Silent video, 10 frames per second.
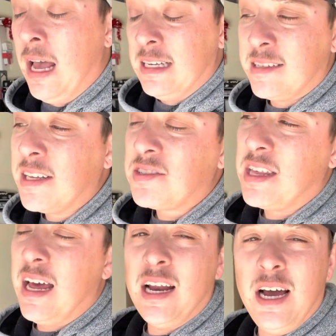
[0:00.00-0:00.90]
Since
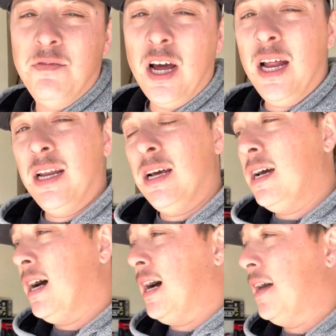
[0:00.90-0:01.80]
then, I've done
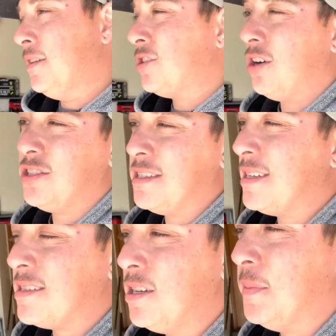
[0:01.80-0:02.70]
the charging
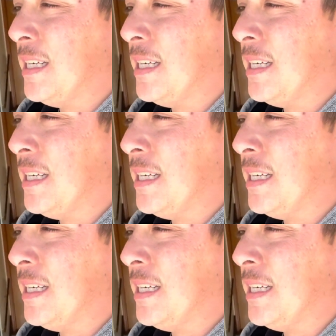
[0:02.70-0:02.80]
system,